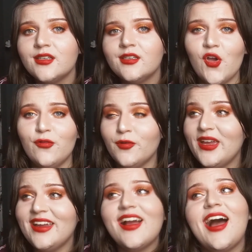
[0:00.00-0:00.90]
So for
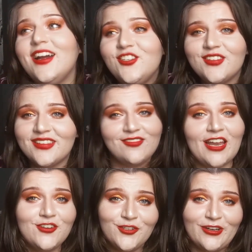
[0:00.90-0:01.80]
me, I just
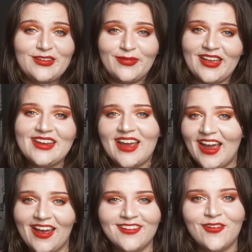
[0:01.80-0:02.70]
enjoyed playing it.
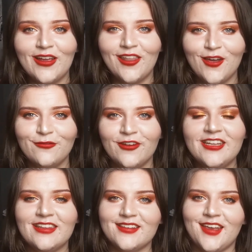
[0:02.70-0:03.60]
I had quite a lot of fun
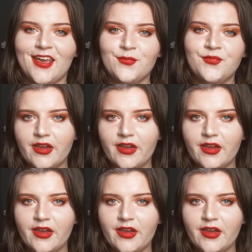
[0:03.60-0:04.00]
in this game.